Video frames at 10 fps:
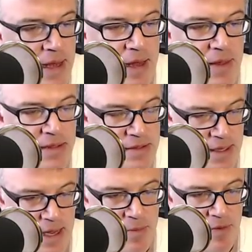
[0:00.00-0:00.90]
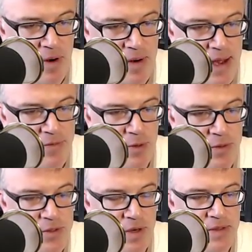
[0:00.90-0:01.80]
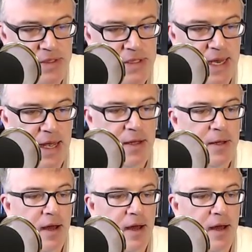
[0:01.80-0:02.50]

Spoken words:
and that's the name of our afternoon service today.